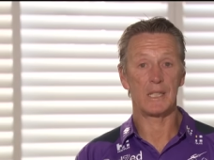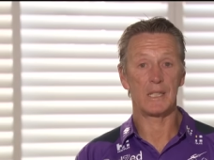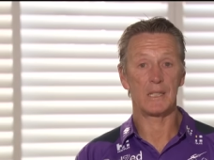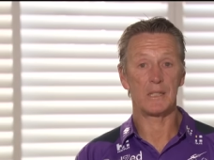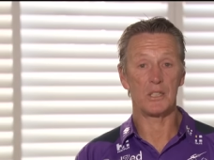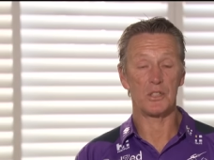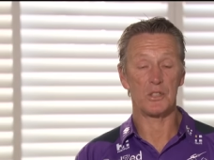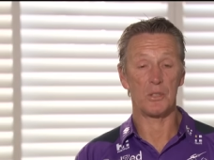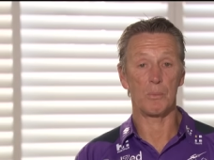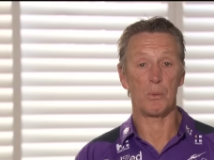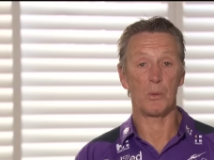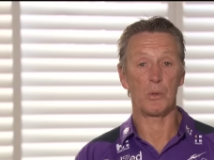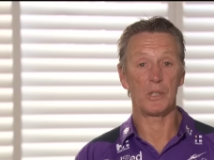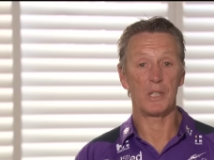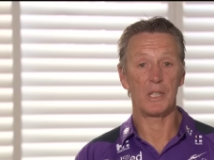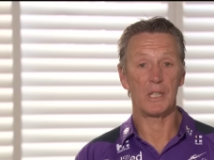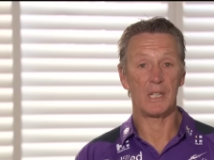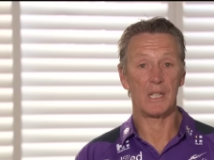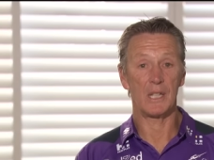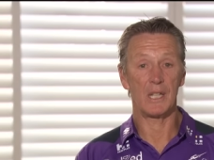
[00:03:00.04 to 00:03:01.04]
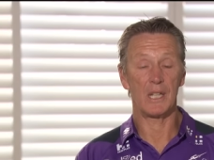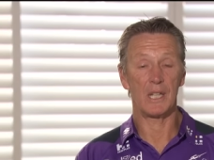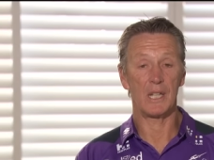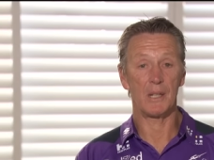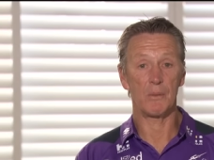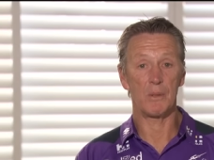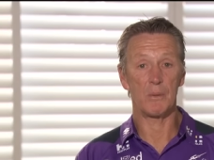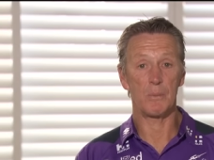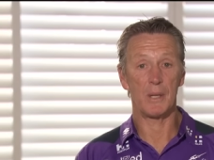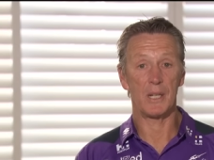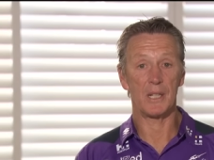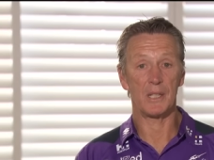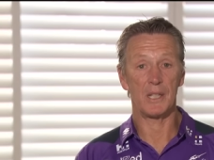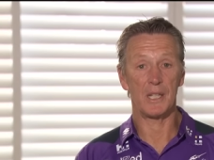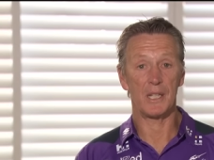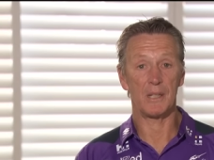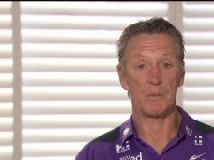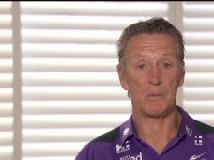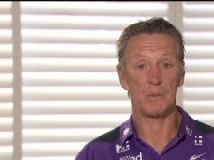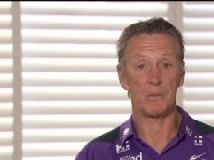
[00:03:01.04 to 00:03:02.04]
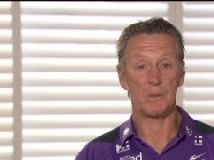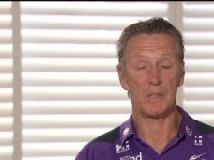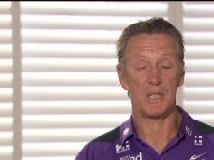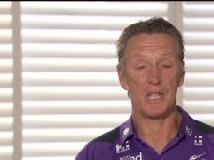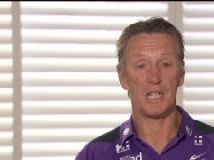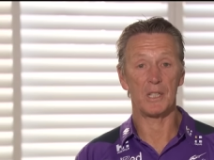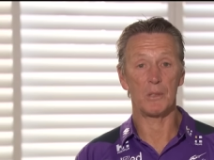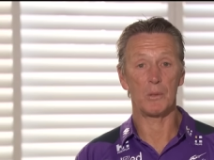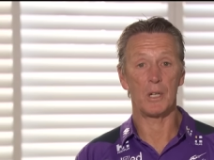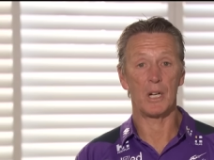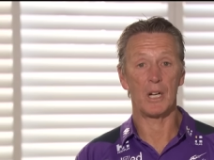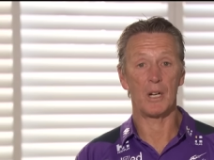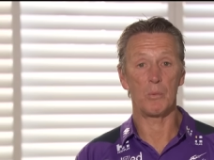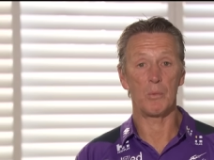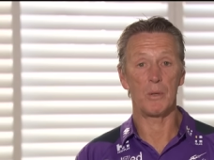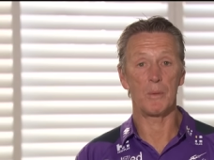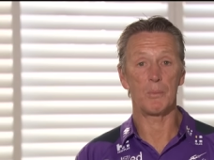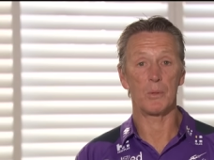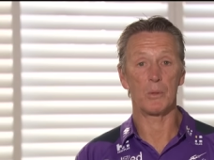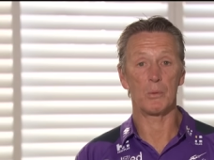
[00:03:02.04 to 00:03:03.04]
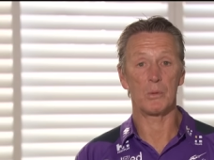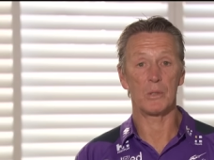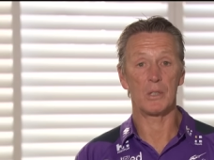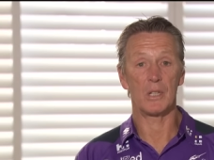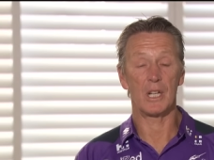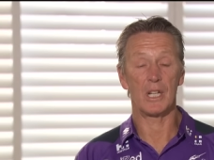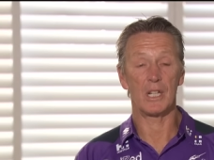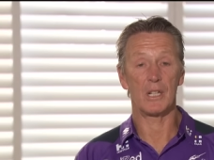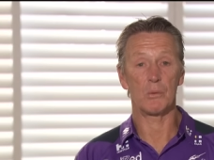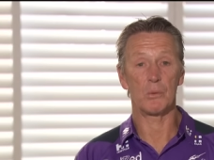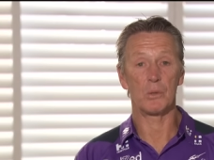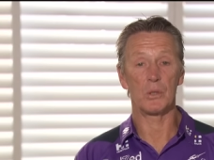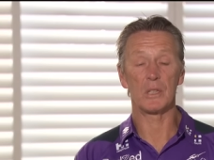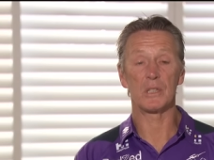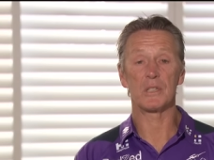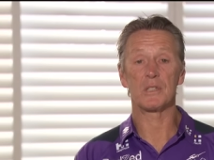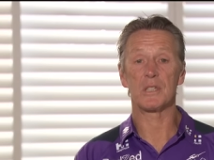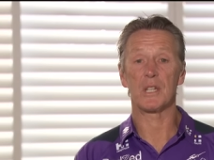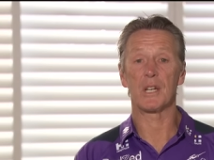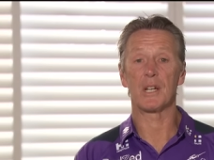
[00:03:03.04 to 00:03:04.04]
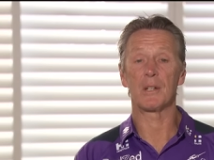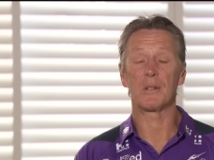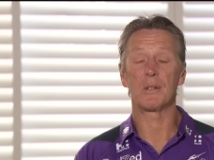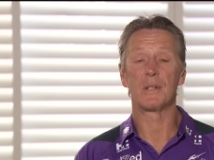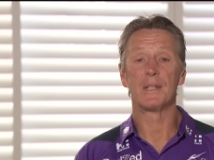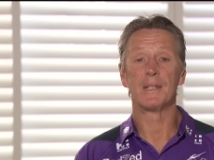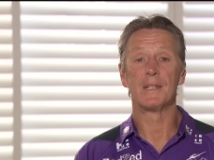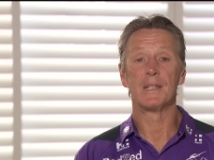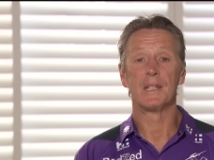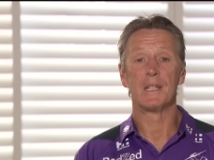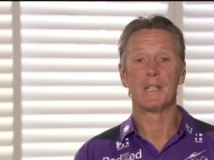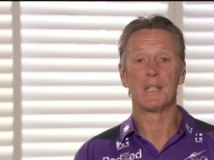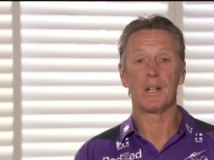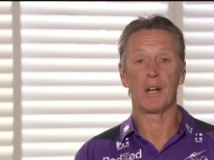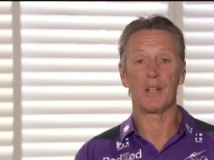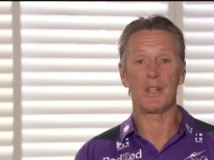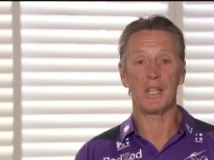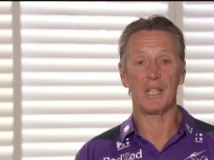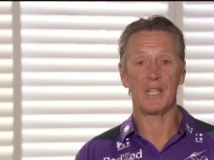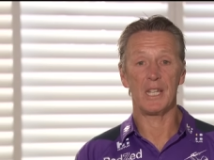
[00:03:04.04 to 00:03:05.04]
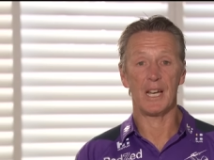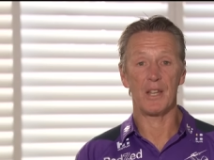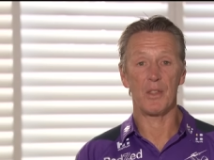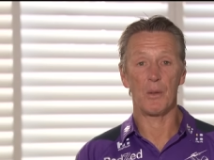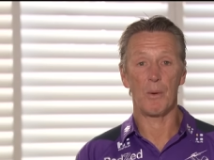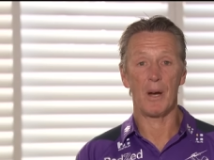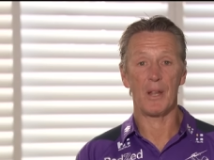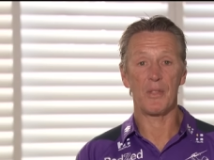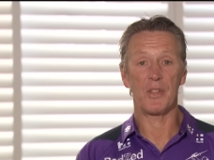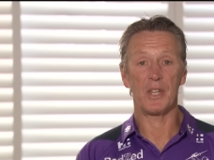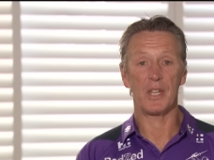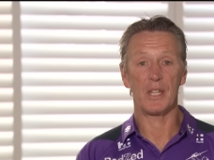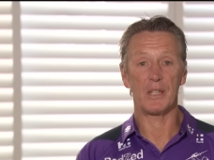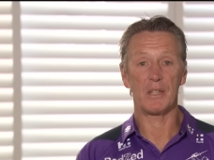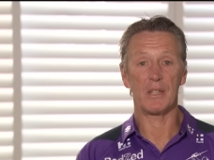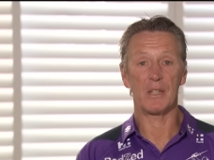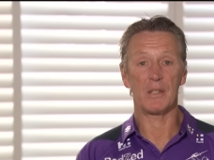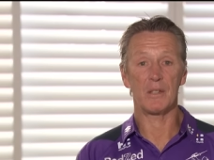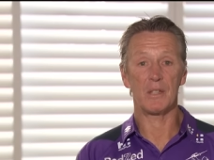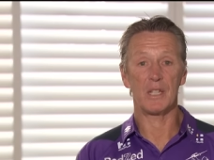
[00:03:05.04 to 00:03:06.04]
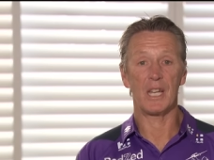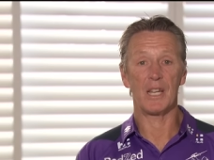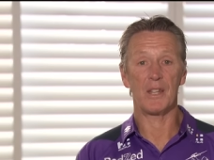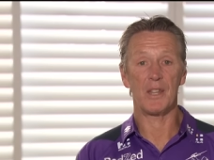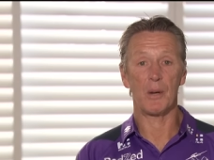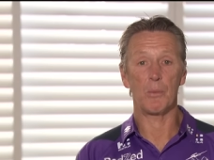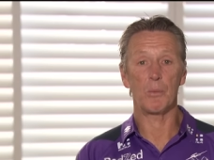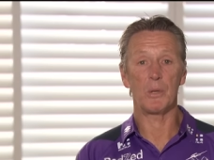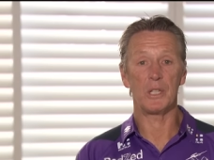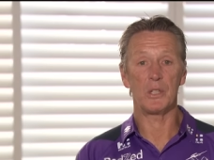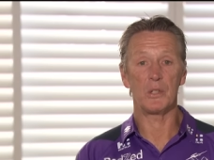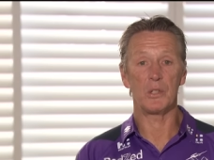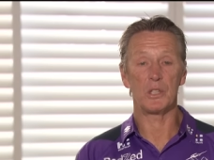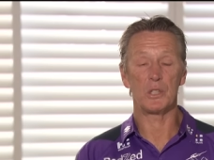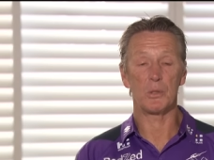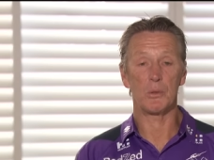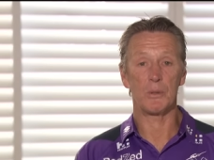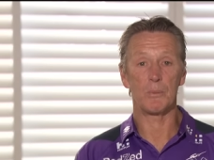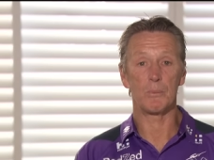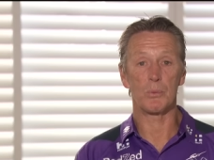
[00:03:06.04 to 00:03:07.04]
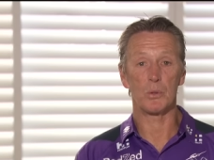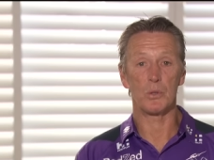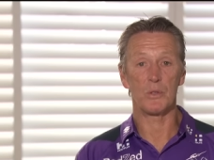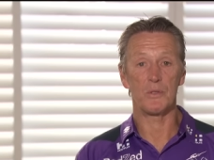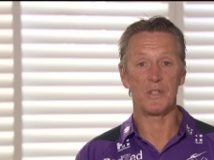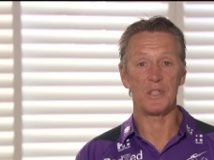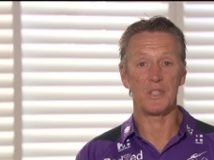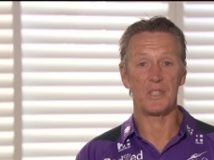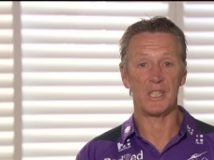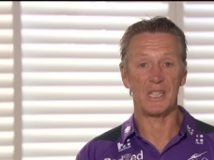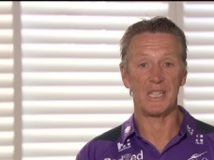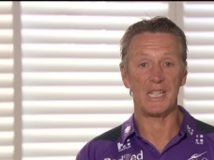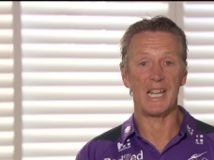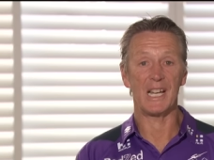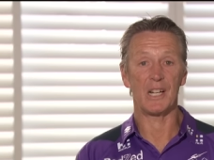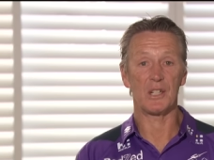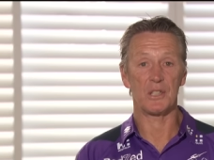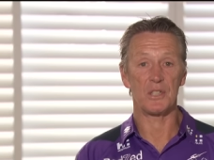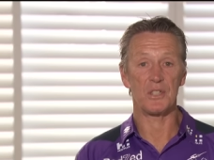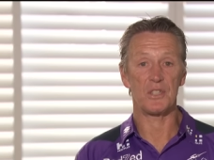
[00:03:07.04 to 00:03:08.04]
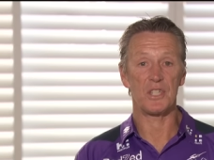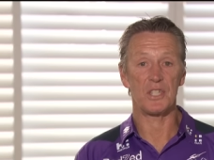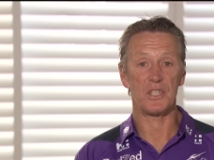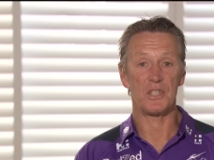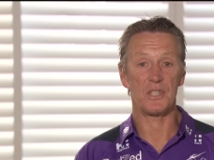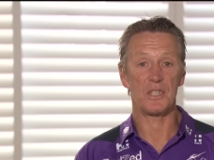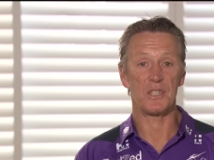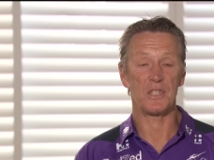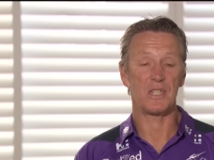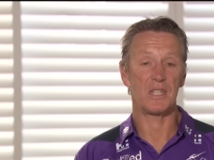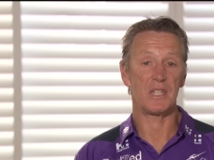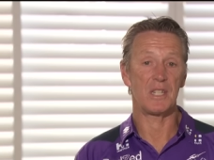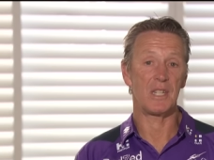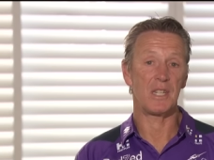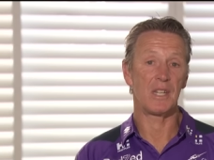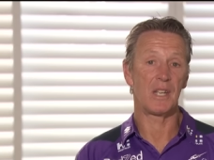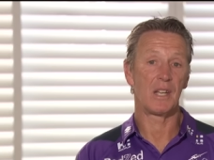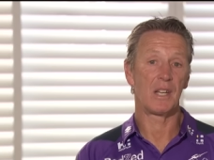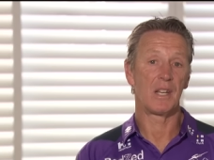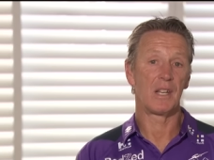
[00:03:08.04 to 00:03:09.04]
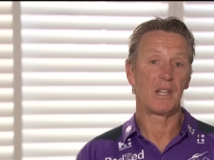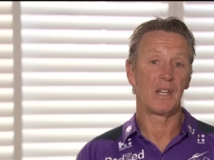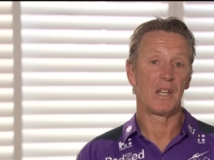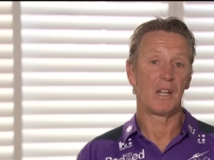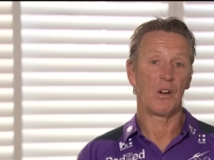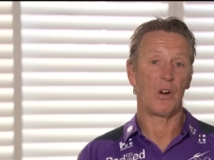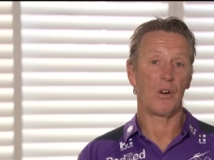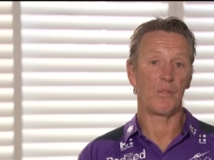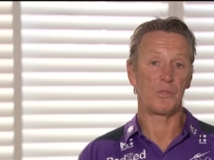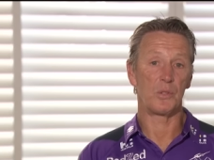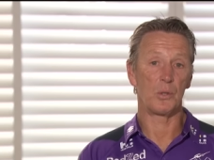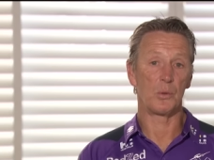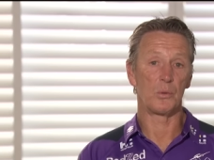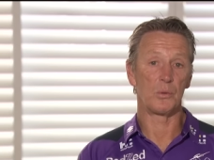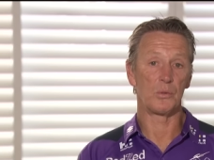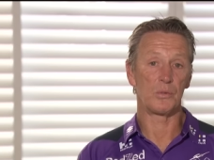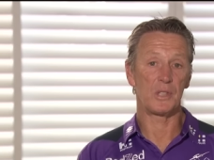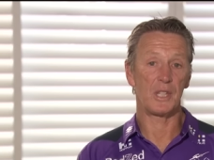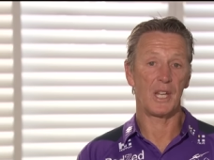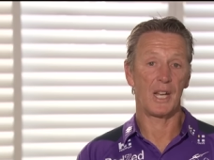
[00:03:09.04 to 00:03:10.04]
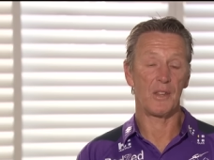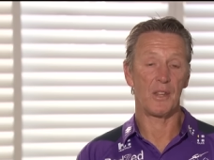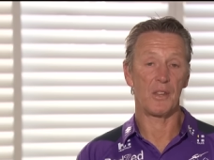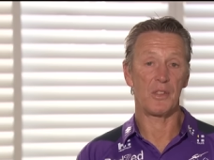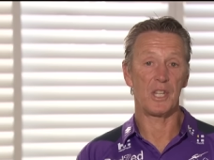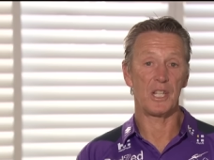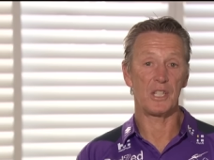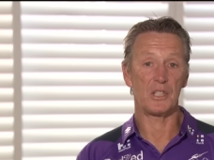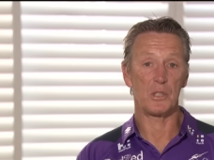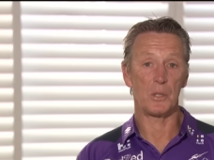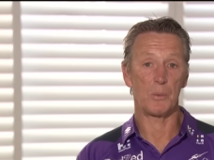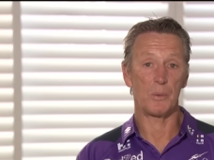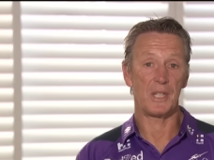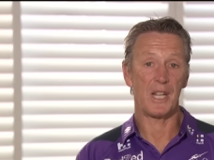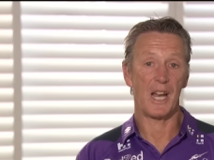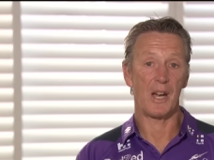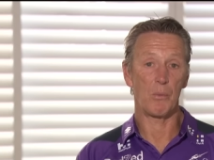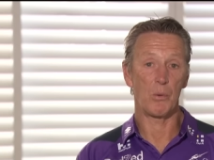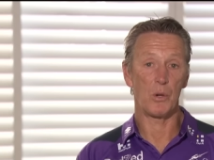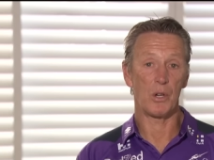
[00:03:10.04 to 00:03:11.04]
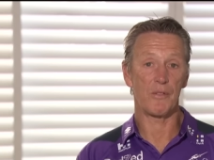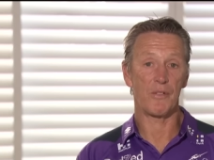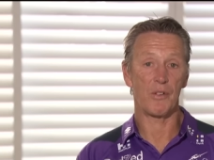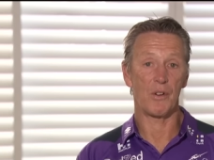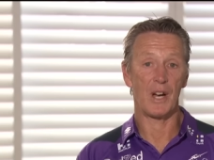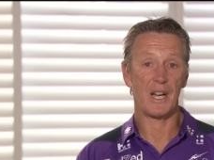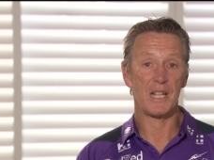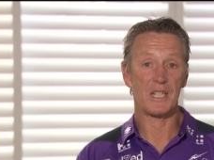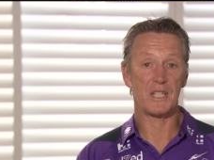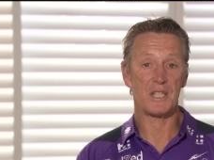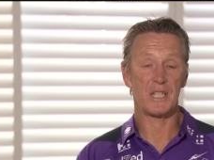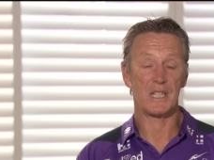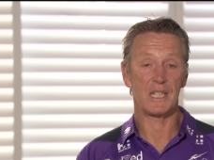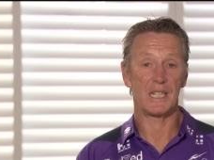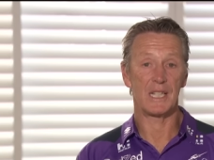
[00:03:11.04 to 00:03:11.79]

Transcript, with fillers: disappointing. You know, we bowed out without a, a whimper, uh, really. So I think, you know, the one thing, you know, that we need to improve is in our consistency of doing, you know, the things that we know work for us.